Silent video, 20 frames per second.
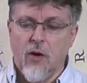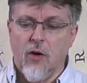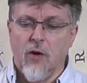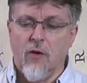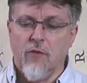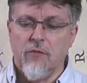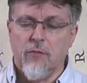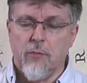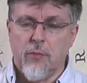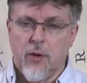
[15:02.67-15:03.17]

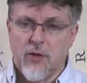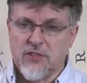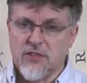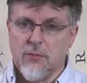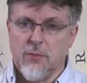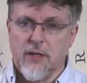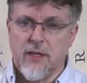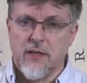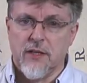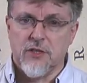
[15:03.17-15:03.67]
of
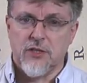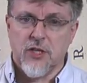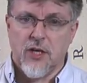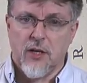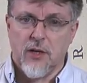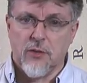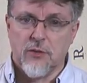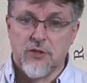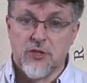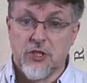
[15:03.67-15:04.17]
possibly the
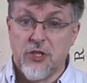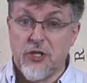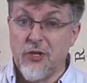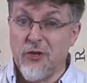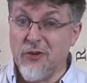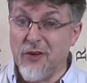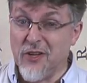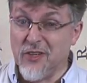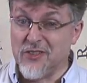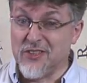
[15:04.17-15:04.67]
child's
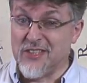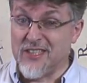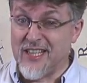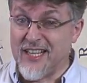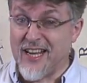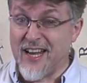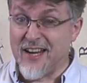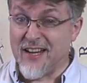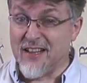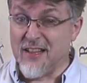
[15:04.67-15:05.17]
curiosity
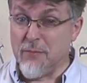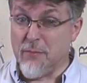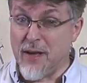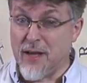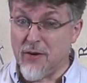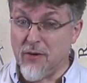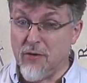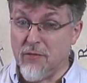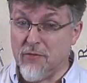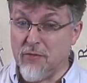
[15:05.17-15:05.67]
getting the
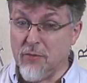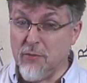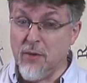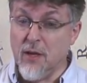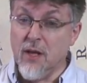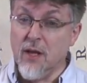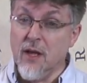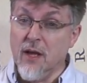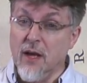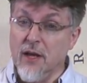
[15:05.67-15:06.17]
better of them
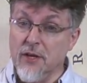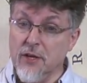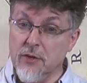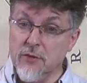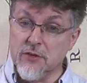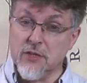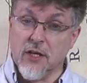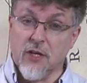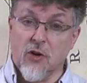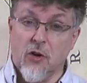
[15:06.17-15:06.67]
and
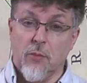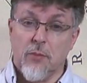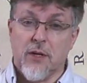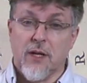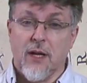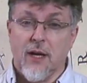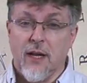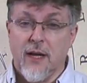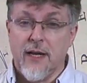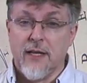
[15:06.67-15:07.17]
using an
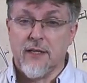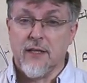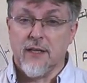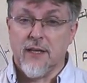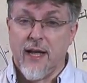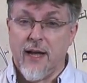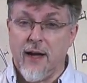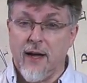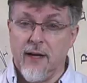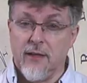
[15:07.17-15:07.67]
optical aid that
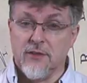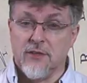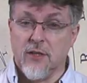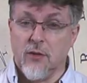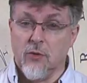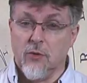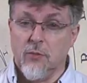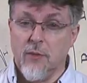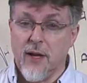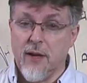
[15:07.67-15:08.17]
that
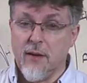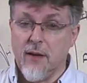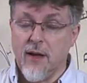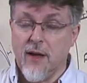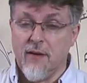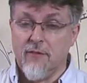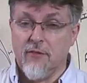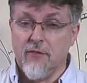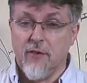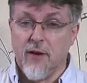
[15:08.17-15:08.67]
household may
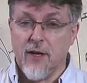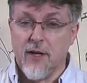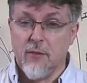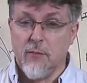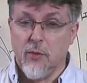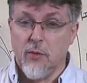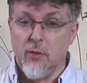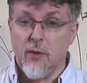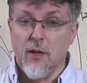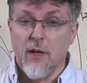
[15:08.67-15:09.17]
have
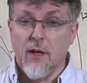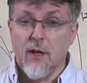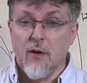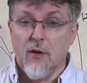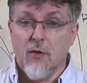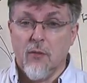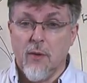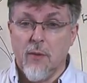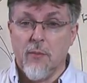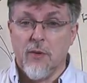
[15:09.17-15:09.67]
available.
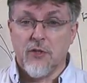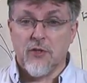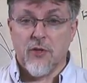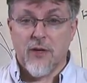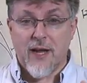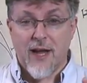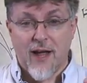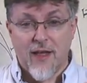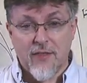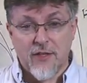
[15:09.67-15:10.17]
Remember,
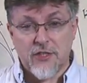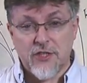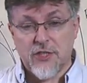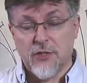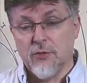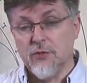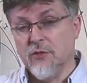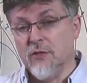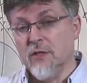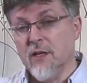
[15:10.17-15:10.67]
treat other
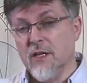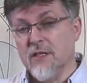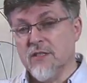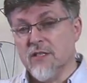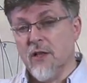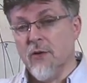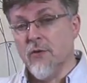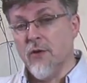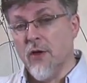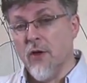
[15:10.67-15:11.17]
children as
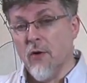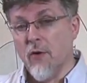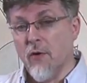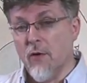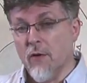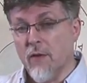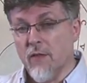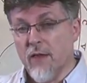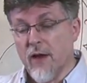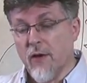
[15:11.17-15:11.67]
though
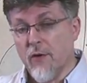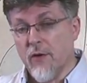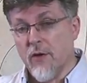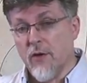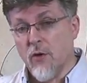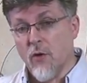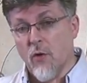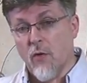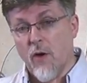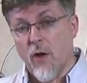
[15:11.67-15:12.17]
you're, they're
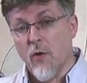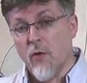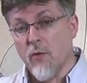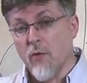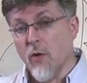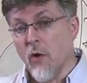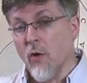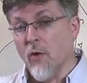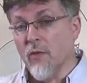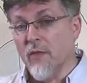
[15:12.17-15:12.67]
your
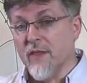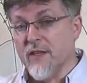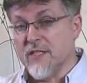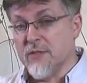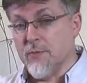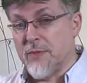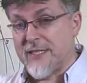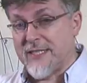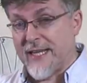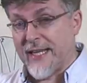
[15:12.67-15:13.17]
own on this
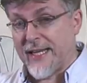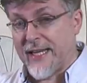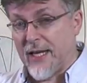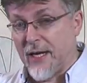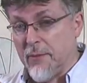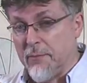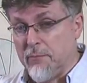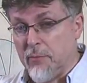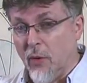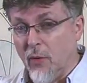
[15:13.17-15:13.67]

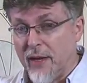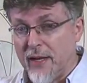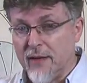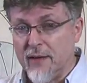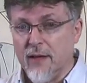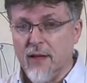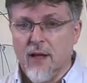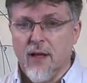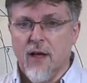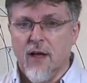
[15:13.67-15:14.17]
particular
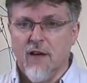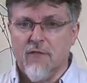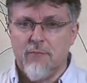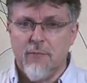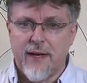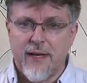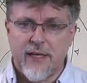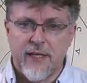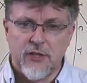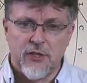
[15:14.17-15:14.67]
point of
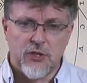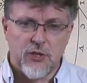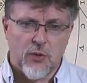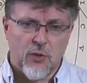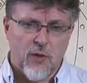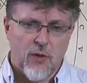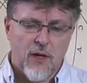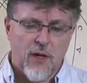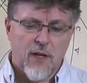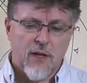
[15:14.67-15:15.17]
making
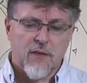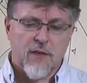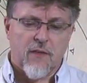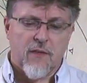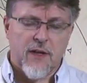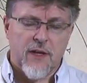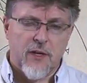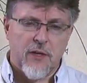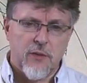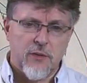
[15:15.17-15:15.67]
sure
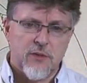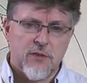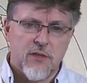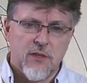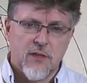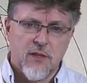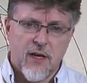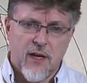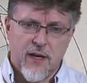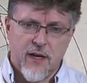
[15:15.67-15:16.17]
that they use
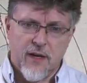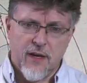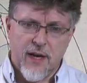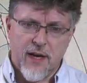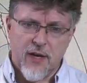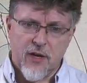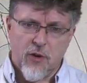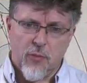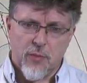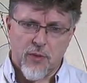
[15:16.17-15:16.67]
uh,
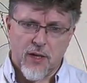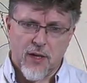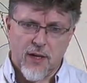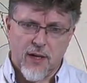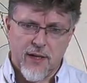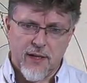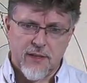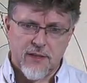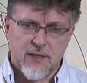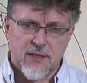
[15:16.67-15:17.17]
any
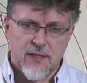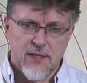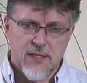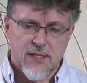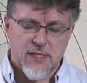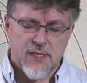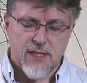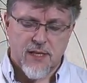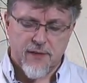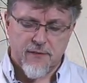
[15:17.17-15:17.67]
optical aids
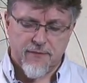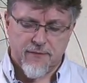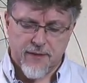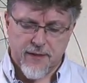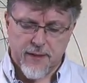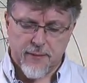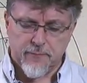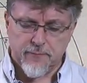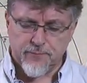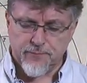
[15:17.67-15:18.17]

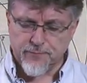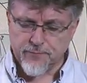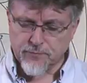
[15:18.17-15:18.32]
safely.